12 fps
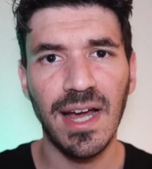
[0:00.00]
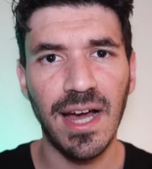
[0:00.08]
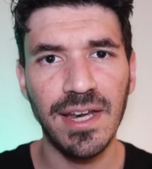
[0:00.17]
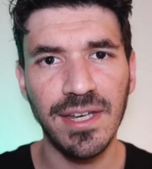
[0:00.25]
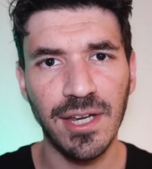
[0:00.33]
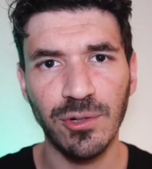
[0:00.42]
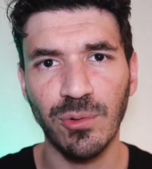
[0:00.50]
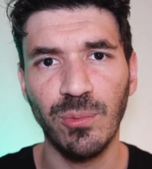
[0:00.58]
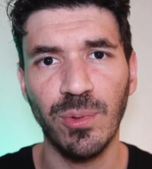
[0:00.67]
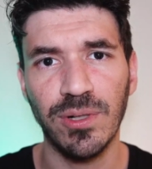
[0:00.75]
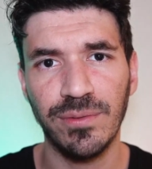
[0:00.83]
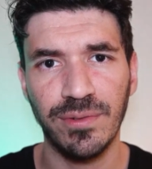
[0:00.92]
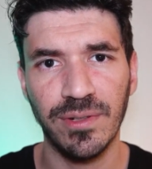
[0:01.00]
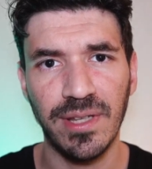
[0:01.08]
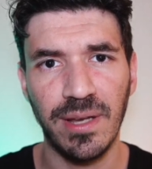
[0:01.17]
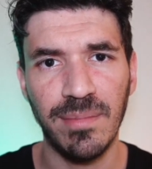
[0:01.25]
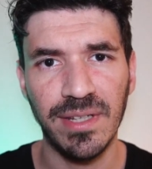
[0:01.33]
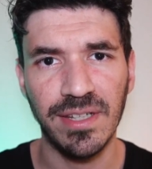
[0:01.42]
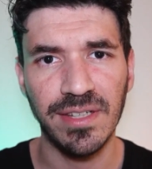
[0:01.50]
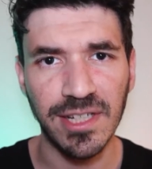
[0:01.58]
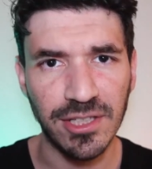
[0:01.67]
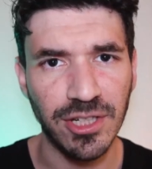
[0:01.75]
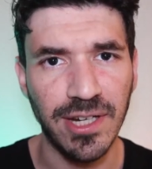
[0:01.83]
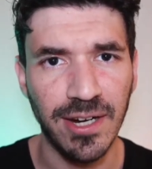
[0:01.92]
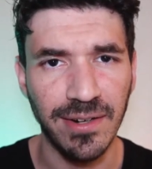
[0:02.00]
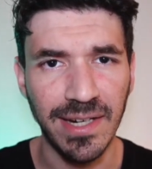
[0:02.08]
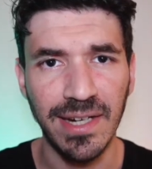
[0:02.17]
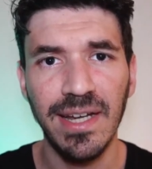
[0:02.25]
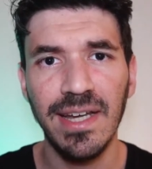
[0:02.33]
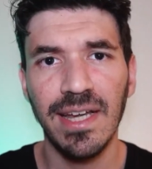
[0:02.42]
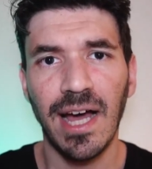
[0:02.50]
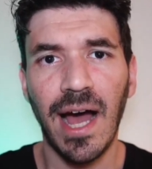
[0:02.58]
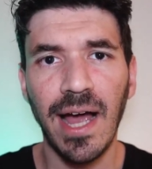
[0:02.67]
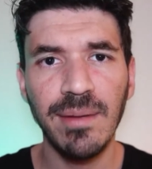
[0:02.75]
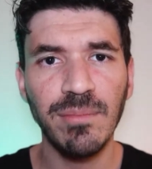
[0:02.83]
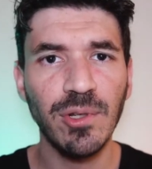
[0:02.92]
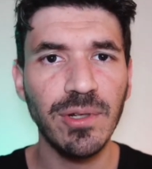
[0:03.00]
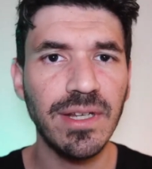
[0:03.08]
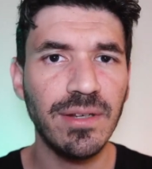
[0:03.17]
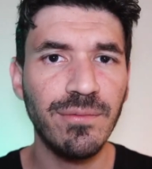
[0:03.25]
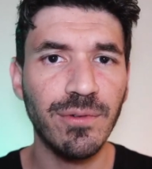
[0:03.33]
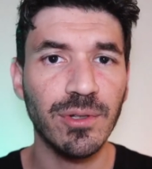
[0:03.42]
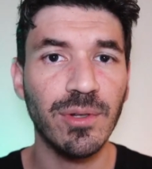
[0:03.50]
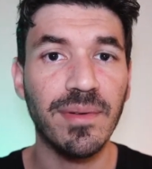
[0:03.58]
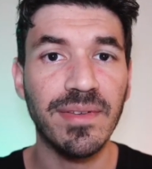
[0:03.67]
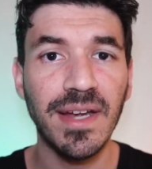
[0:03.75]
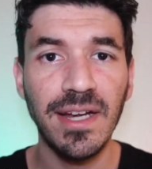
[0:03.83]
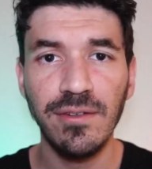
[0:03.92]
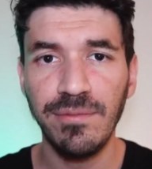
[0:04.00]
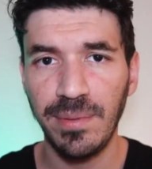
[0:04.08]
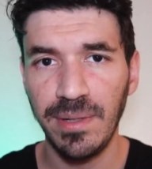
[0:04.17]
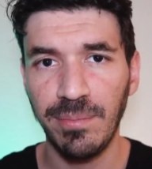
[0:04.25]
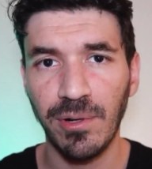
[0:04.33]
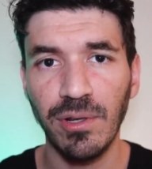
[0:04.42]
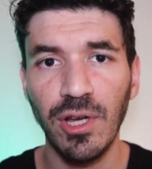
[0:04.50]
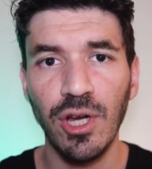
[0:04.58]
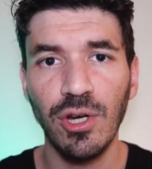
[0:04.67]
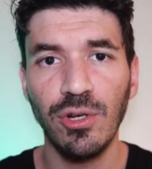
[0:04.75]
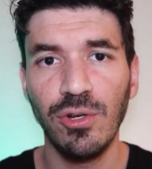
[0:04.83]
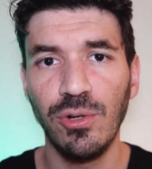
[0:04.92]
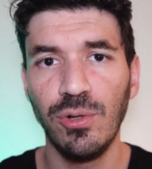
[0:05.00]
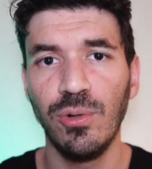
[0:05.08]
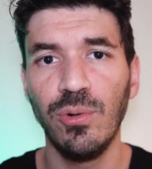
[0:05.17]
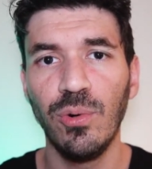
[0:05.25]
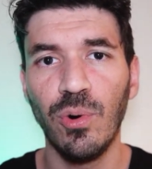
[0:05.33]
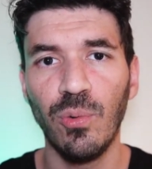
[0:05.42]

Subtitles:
another word for them in the dictionary. I'm looking for those kind of people who